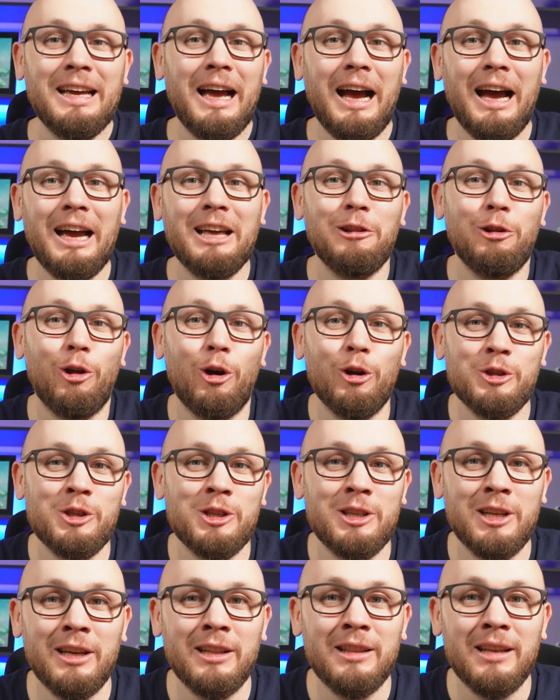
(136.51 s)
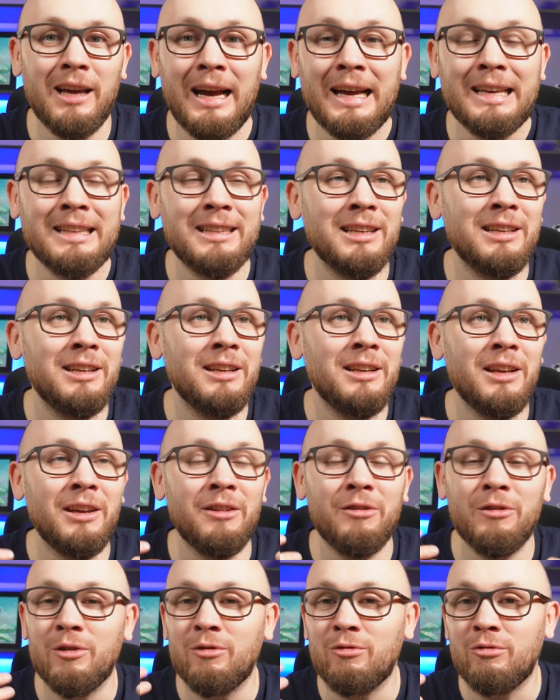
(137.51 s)
I lost it. I didn't
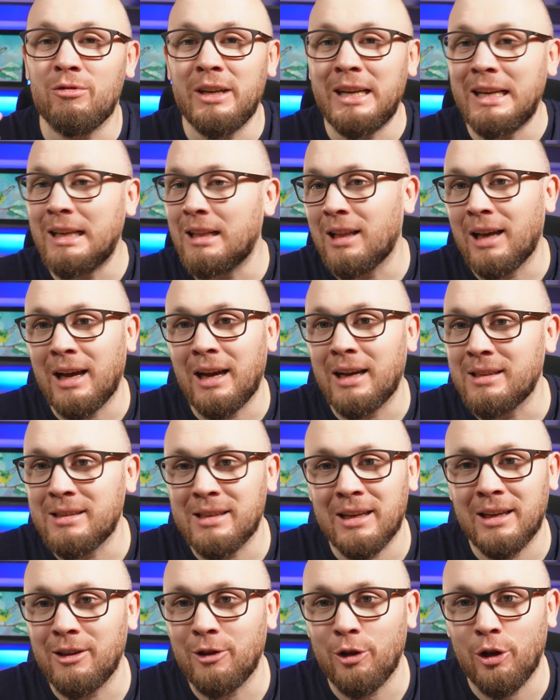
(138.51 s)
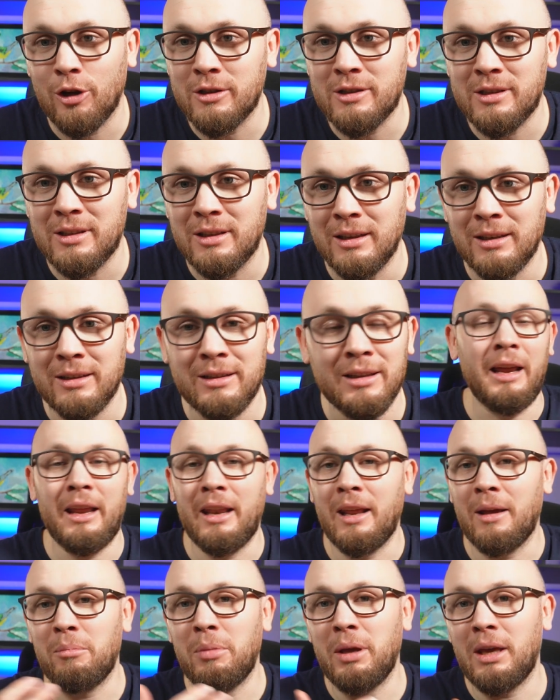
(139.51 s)
even realize I lost it,
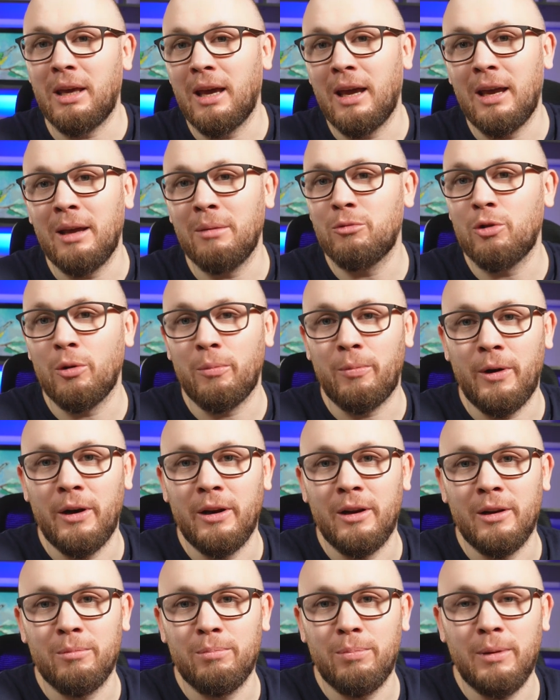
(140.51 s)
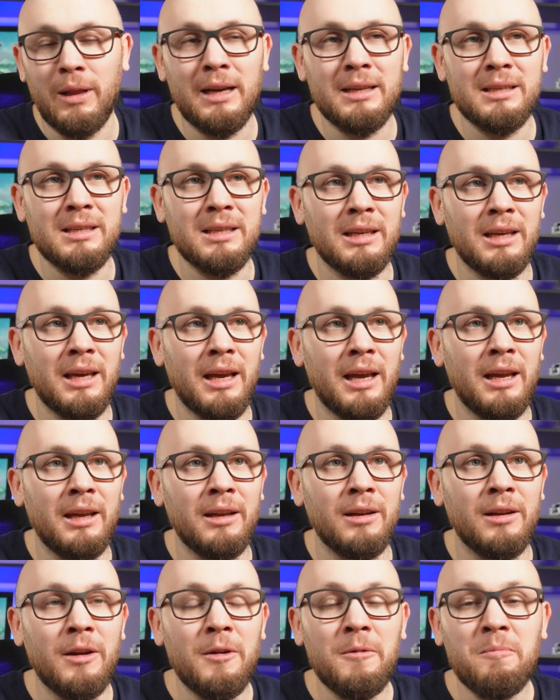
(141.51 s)
and I became Top Rated Plus again.